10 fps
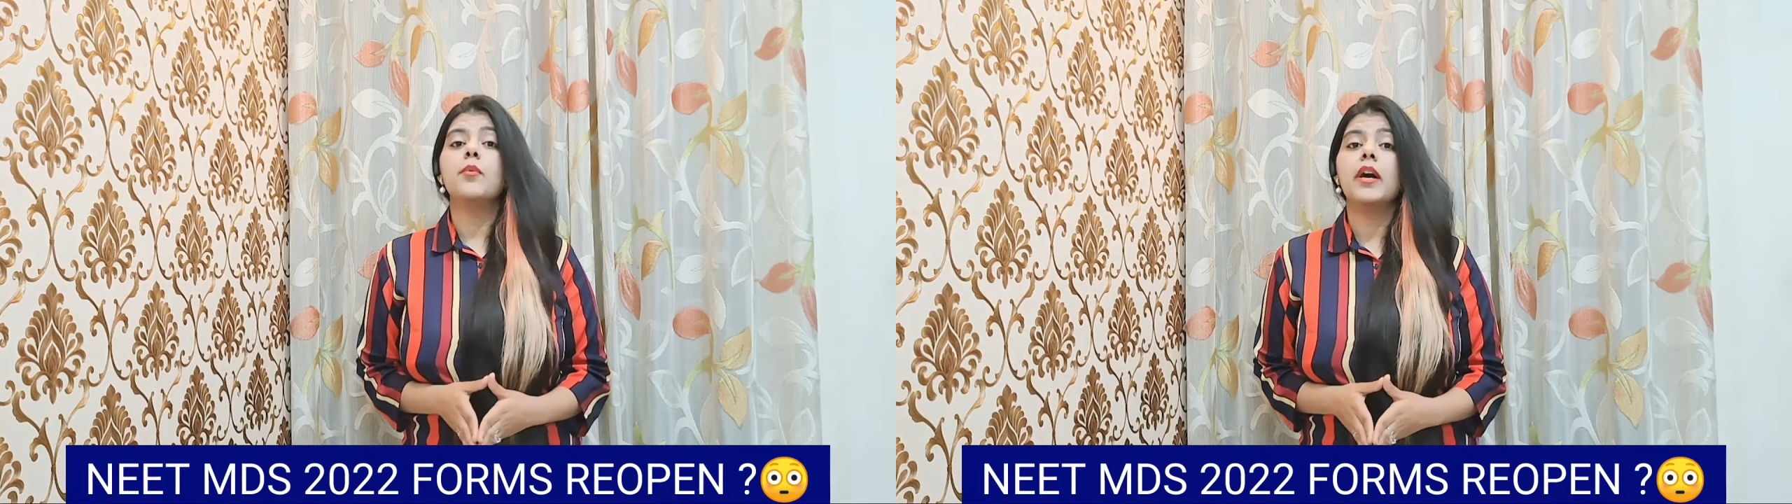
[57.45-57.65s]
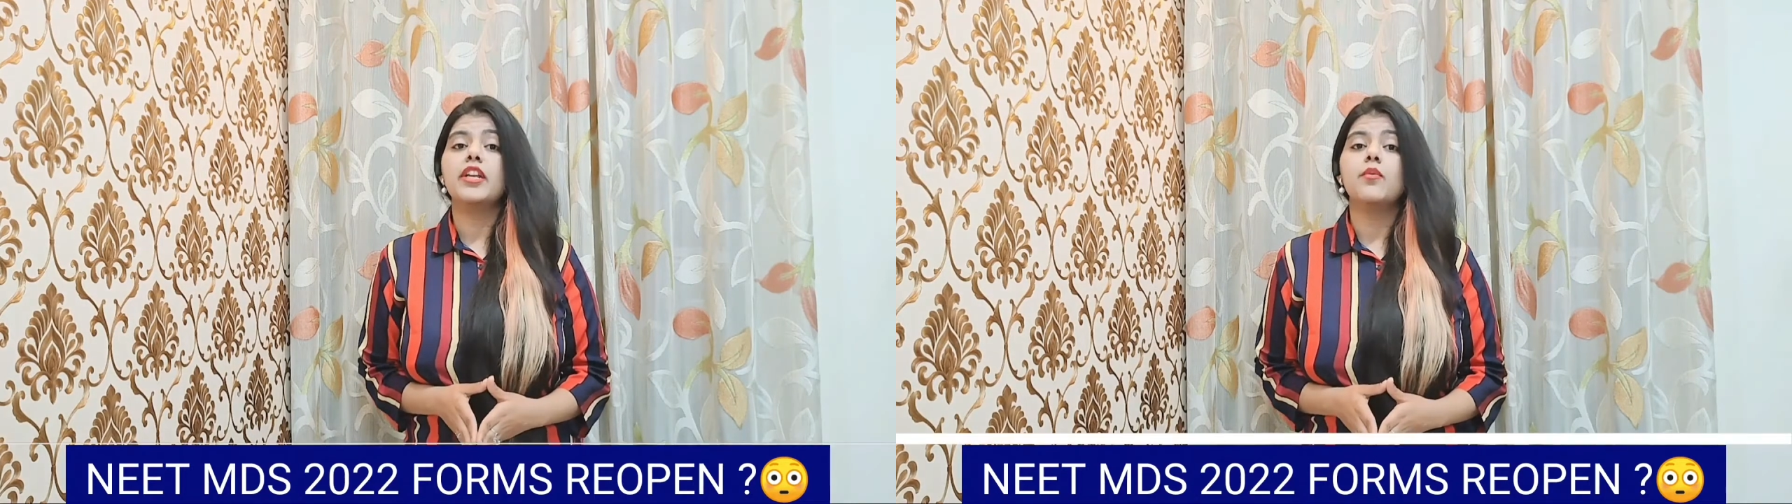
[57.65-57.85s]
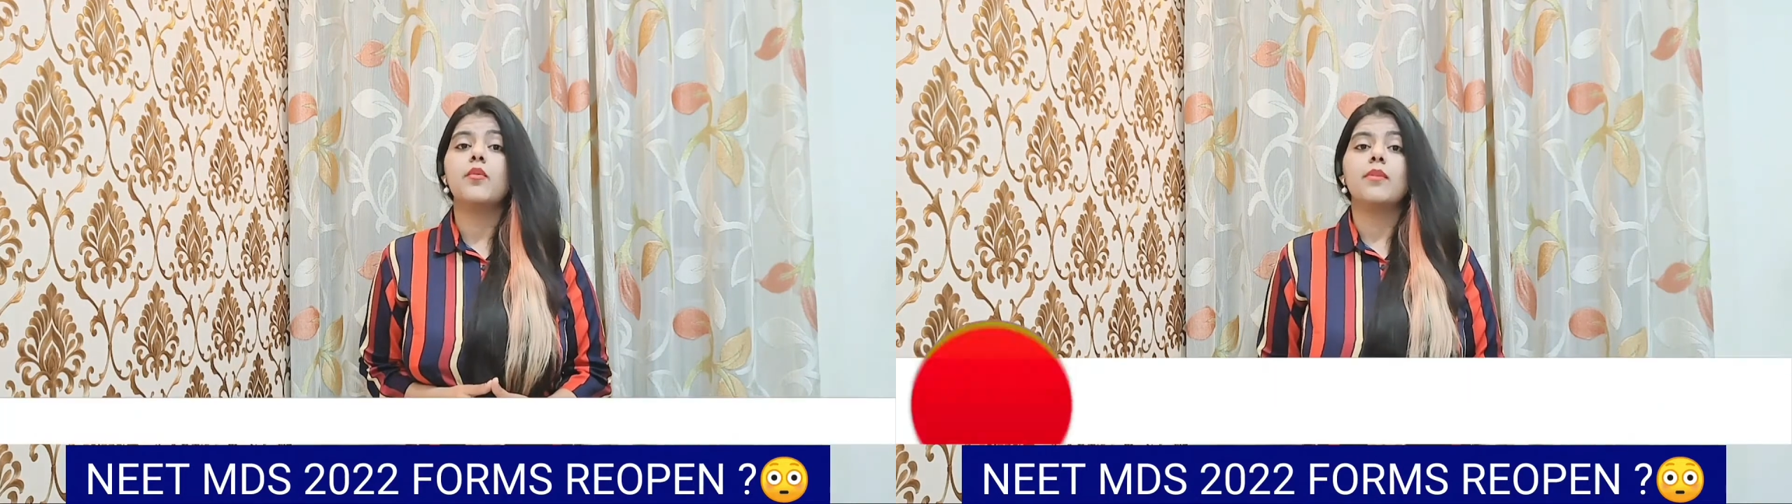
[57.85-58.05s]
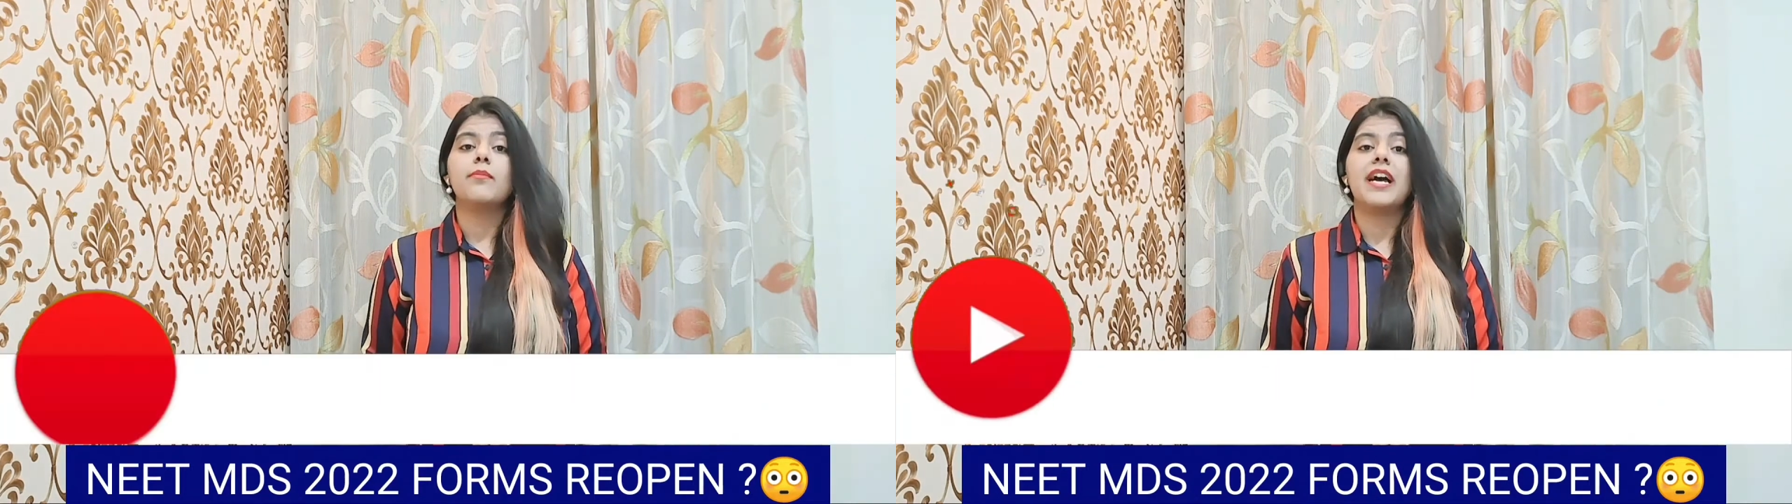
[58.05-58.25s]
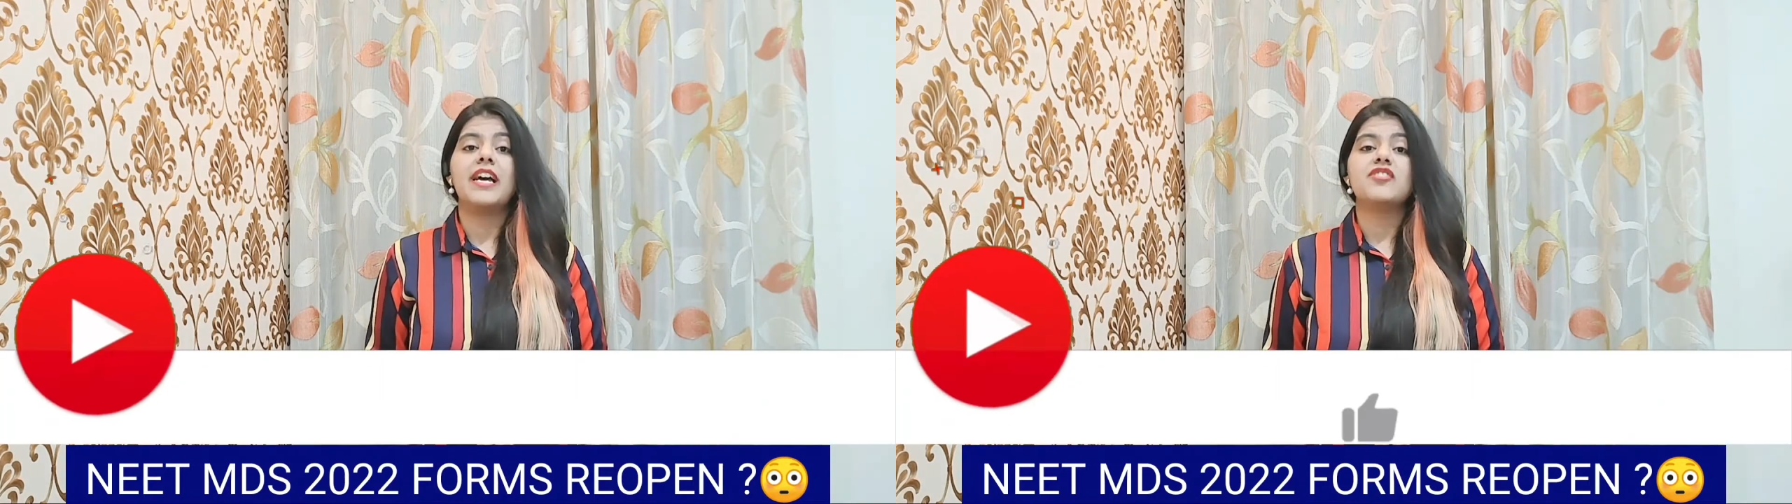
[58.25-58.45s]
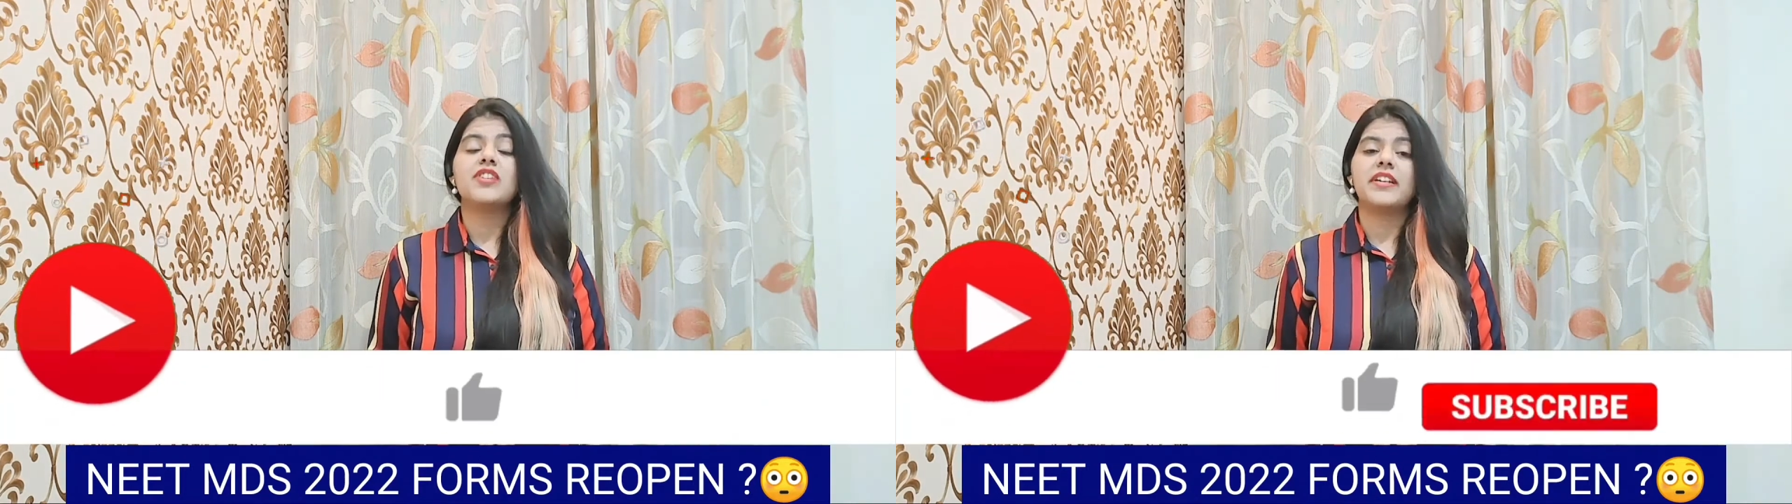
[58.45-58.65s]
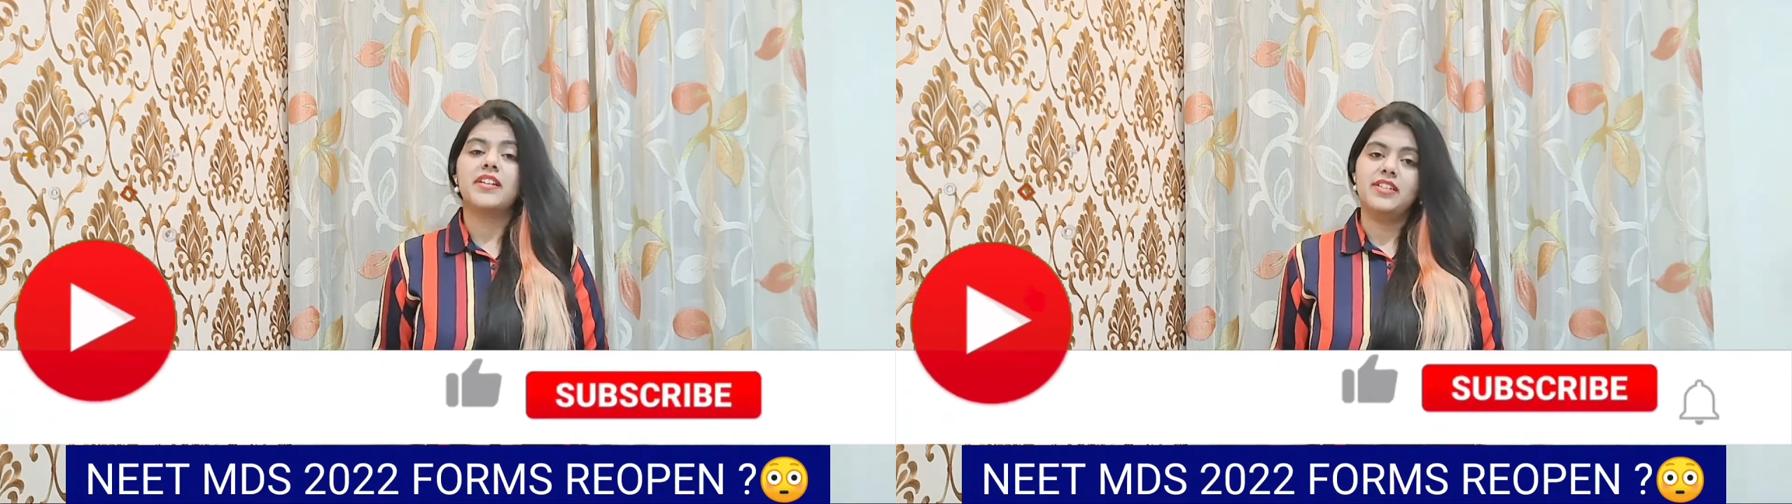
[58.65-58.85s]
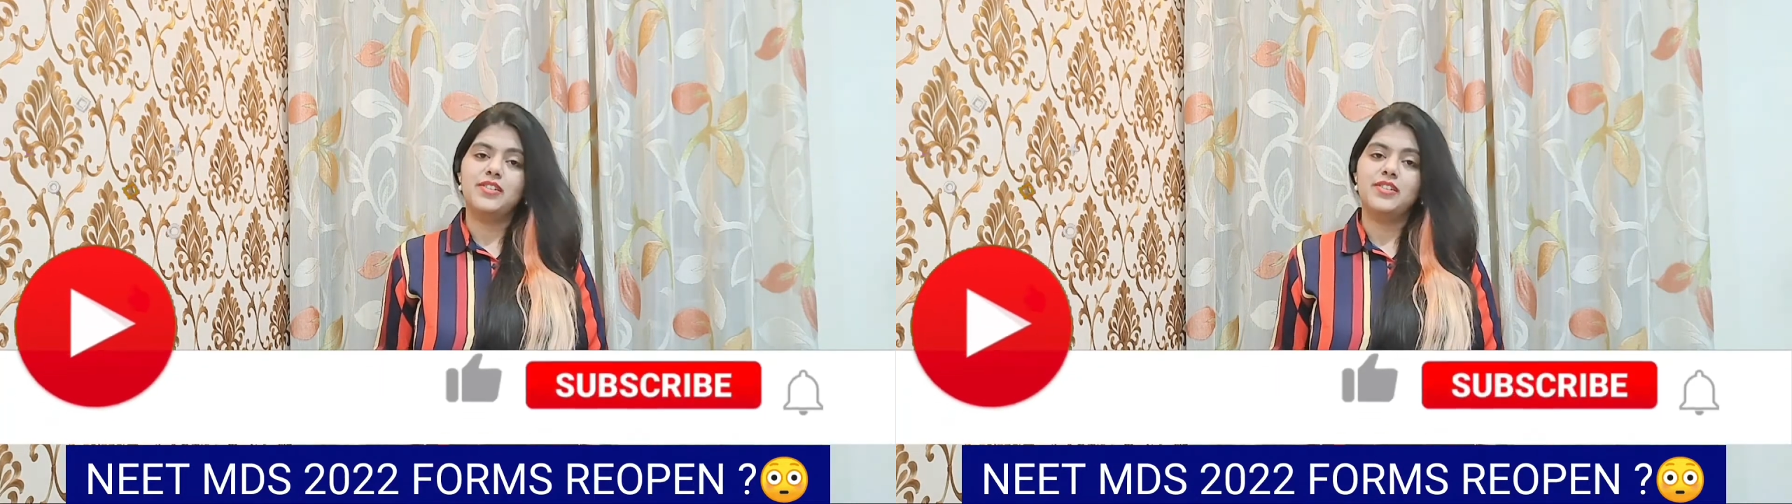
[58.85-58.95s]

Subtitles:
are new on my channel,